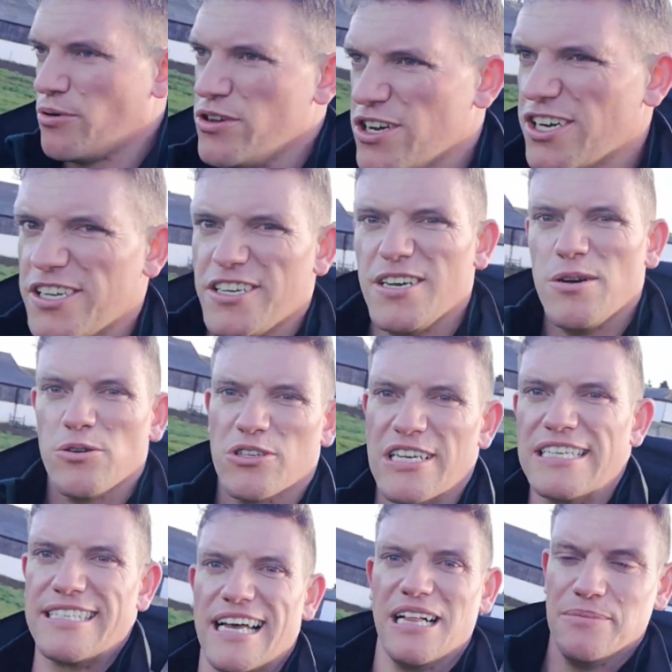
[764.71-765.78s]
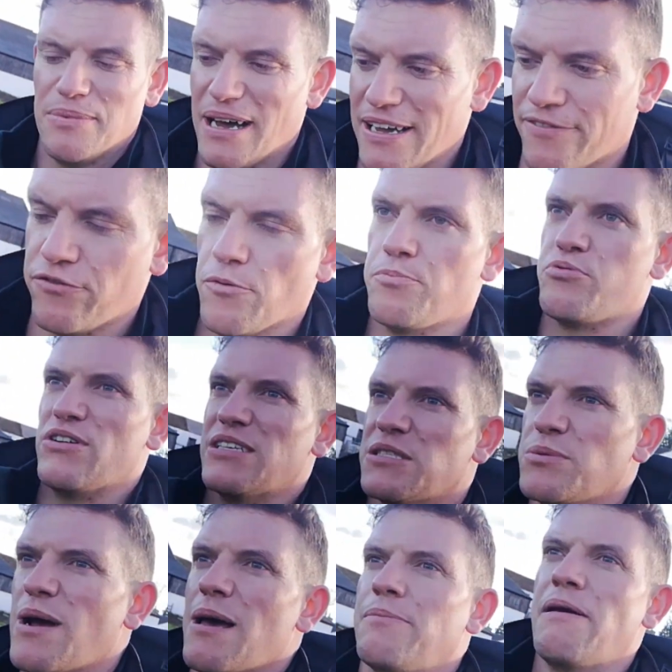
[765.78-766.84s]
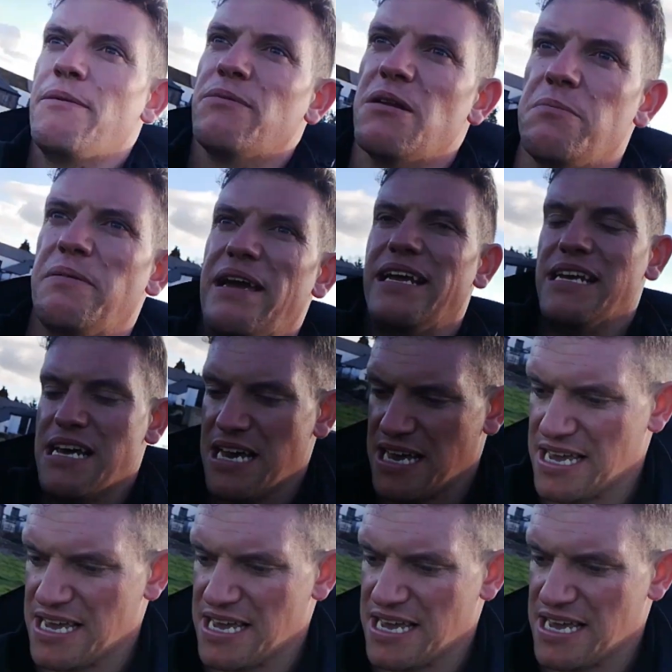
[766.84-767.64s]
you can usually tell by footprints where people have been